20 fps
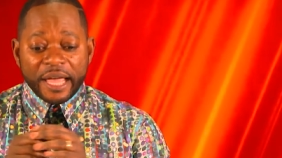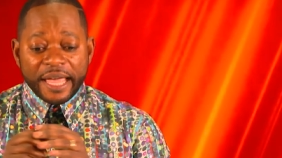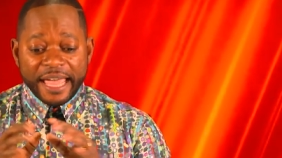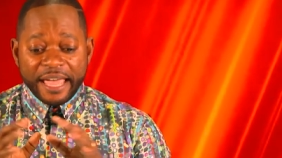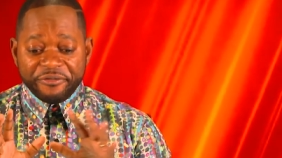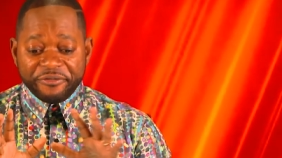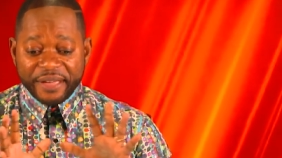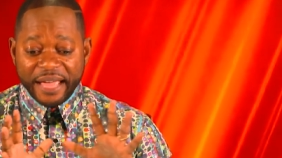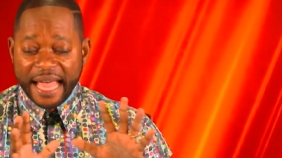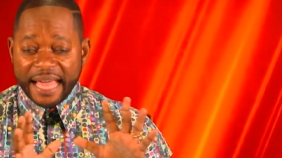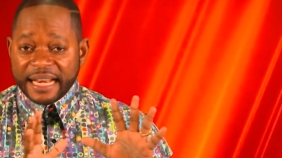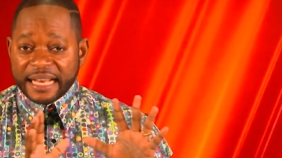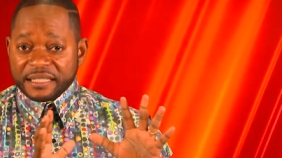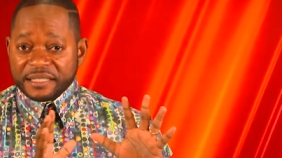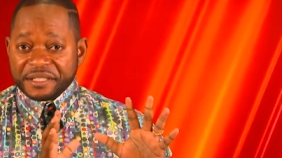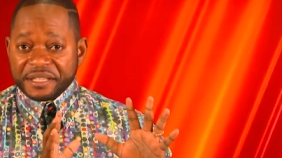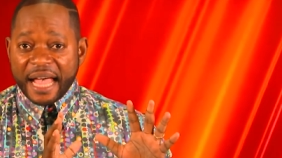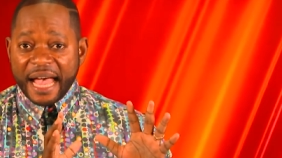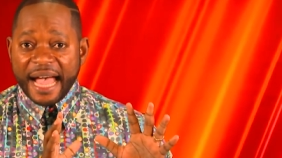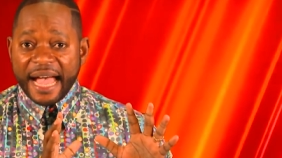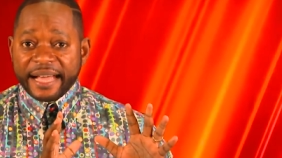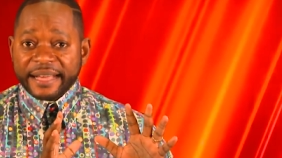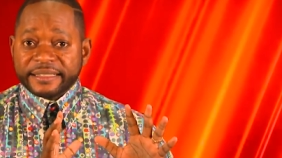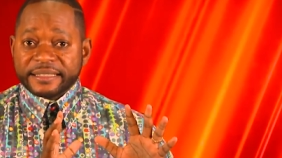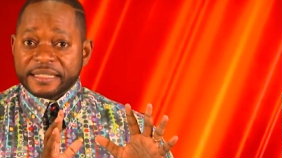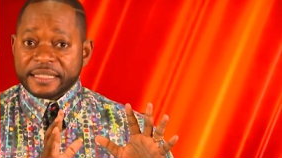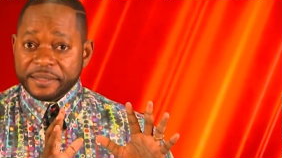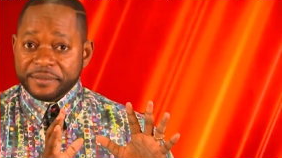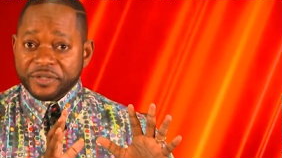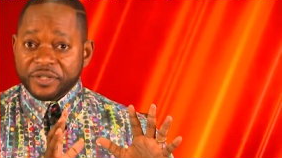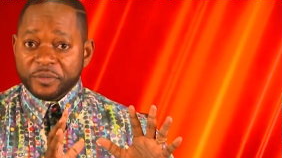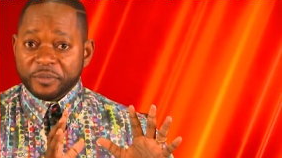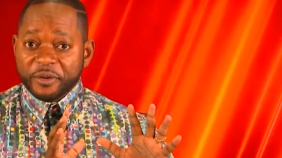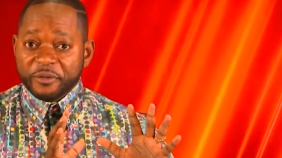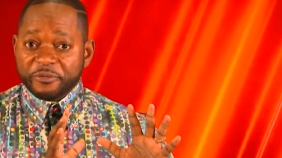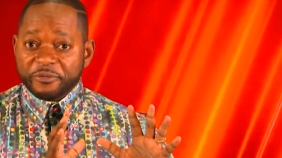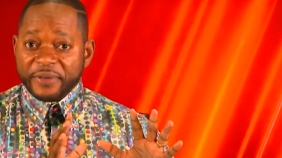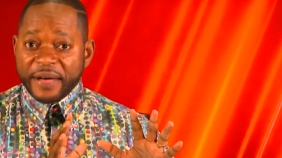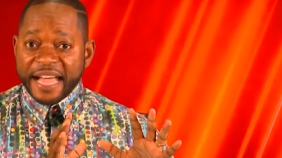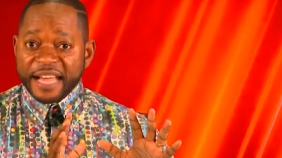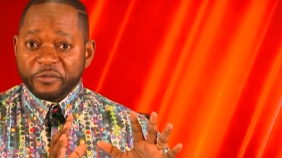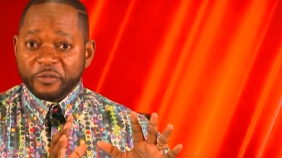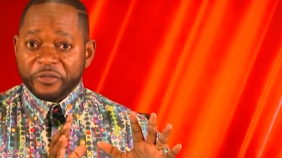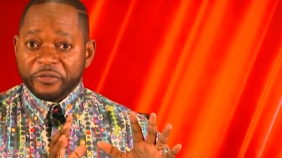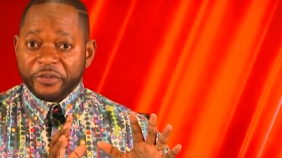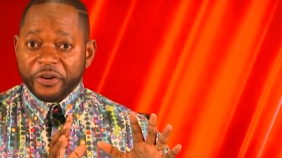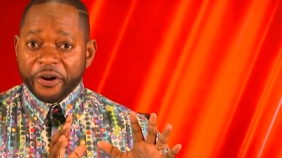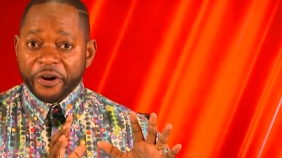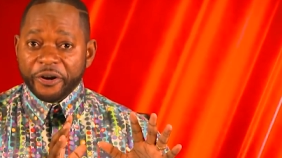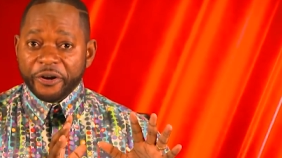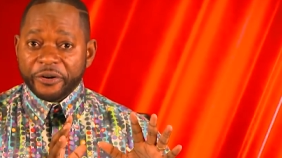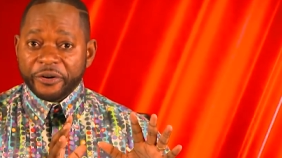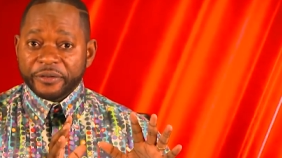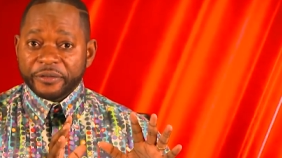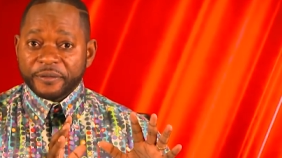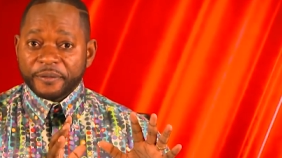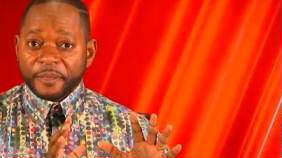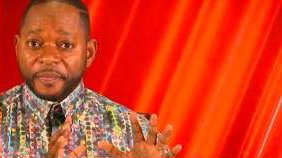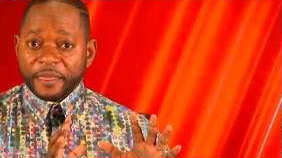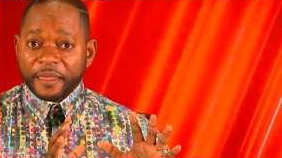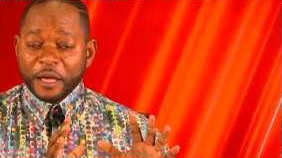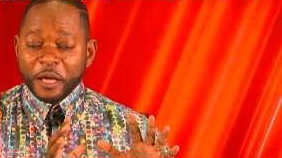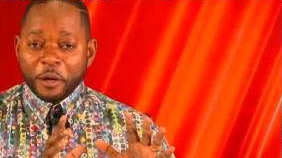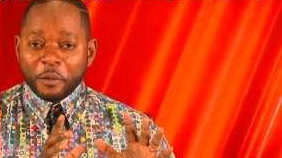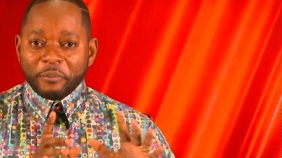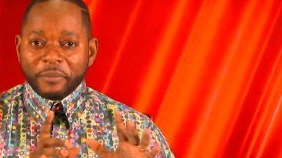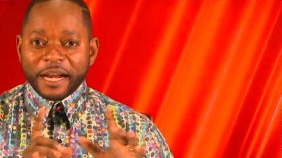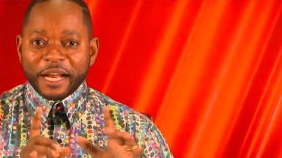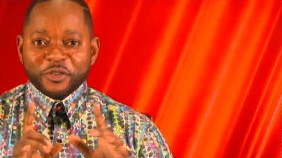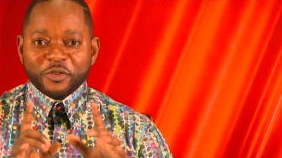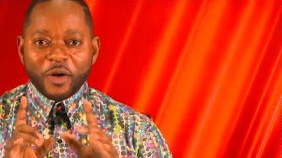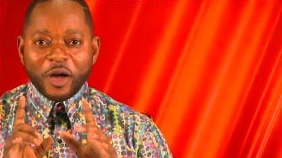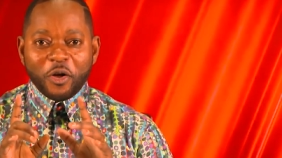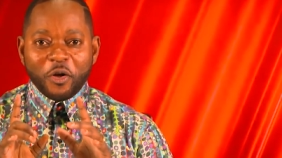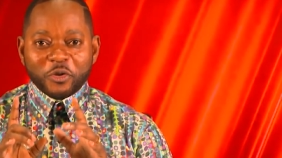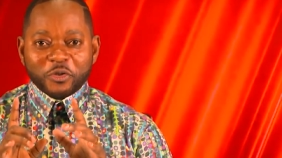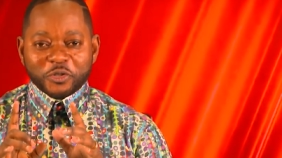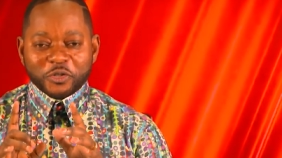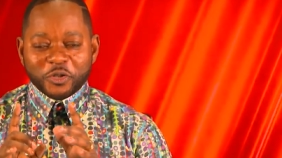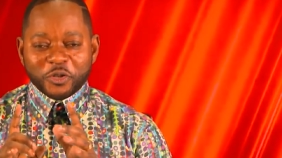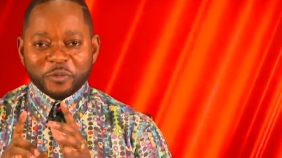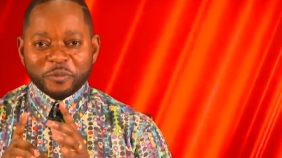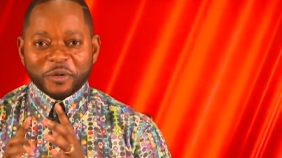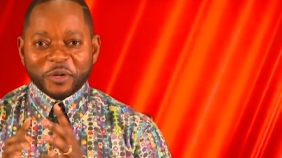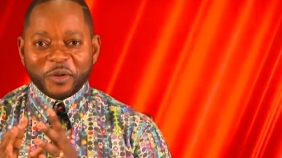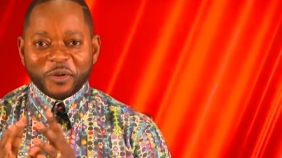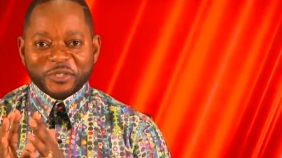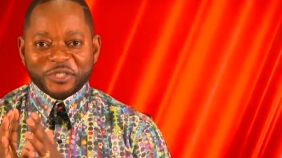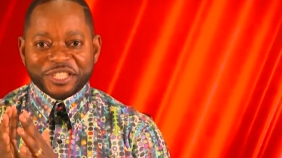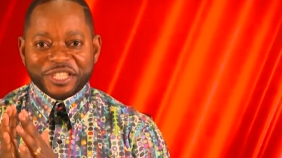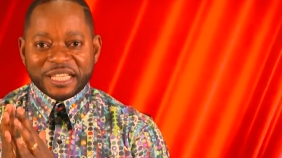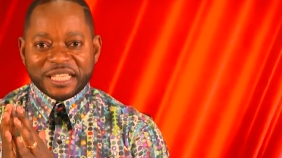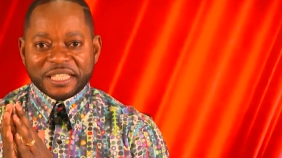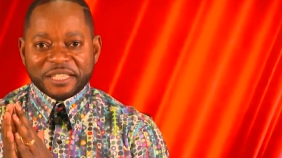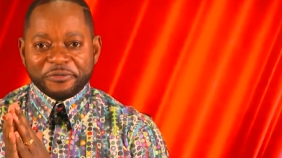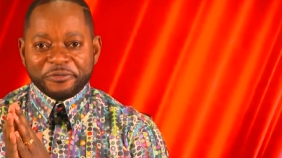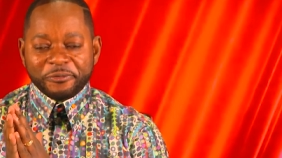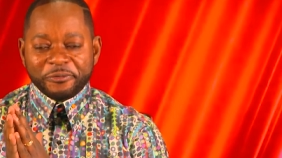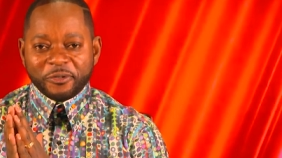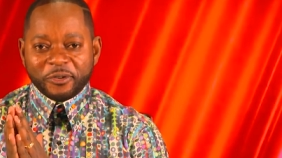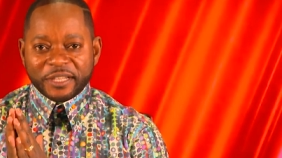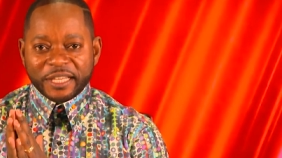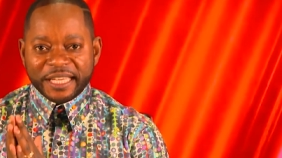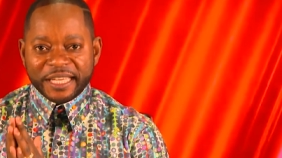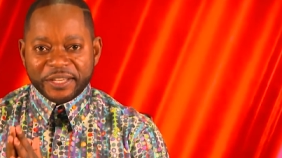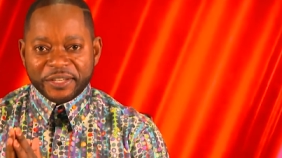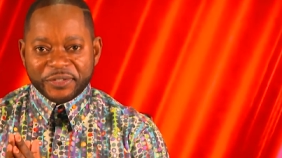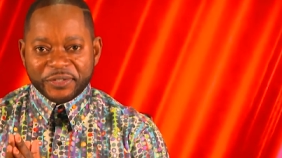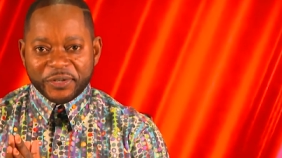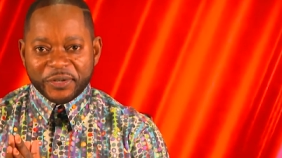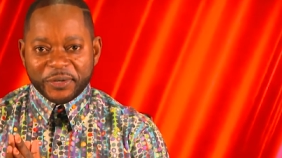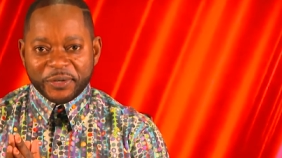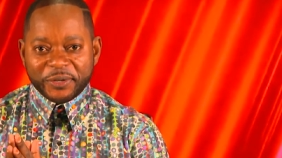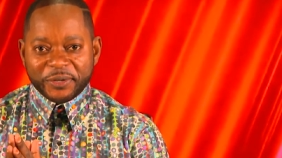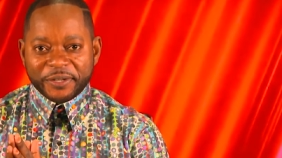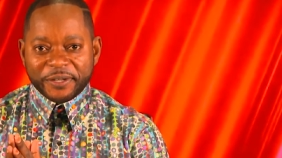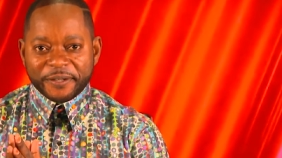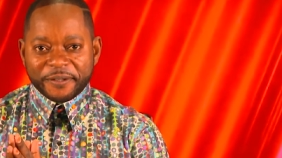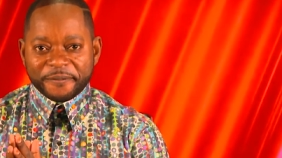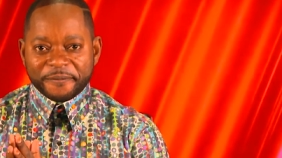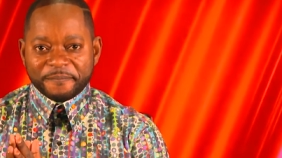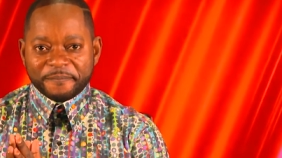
Every other side seems to be fine with her, but you are concerned because she's 40 years old.